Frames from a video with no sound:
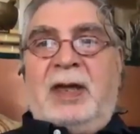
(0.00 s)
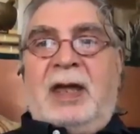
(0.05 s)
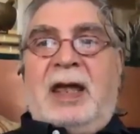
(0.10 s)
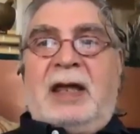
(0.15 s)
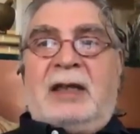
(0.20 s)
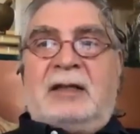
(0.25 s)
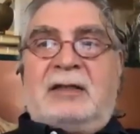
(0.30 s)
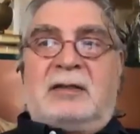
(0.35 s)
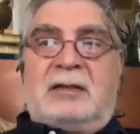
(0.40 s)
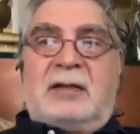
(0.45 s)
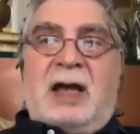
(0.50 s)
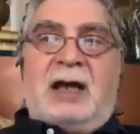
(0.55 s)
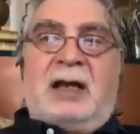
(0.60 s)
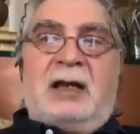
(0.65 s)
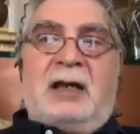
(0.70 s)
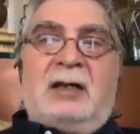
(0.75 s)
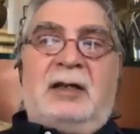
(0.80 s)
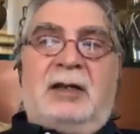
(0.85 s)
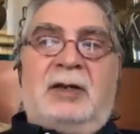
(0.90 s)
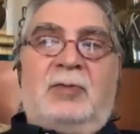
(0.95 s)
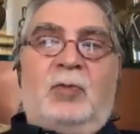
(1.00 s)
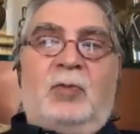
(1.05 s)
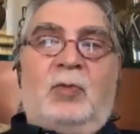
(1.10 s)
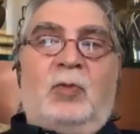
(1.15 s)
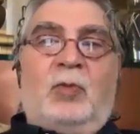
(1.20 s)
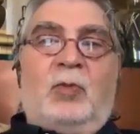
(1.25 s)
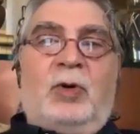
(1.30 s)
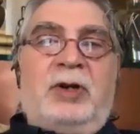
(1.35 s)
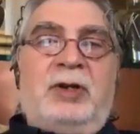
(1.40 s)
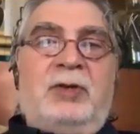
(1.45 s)
And secondly,
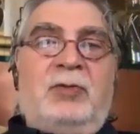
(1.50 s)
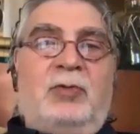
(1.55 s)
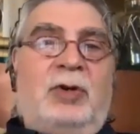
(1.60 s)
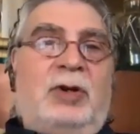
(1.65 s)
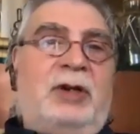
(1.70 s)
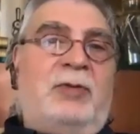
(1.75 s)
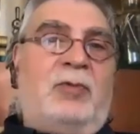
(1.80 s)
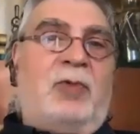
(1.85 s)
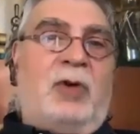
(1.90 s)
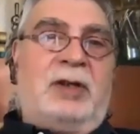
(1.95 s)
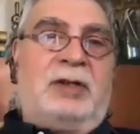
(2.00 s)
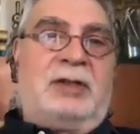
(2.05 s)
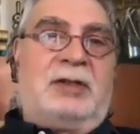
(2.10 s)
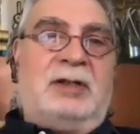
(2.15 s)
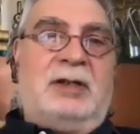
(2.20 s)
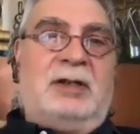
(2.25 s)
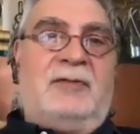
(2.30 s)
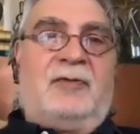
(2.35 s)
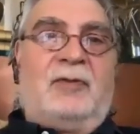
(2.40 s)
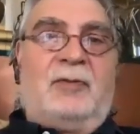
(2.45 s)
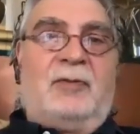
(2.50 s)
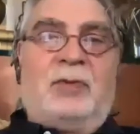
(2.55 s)
what do you really want to see from the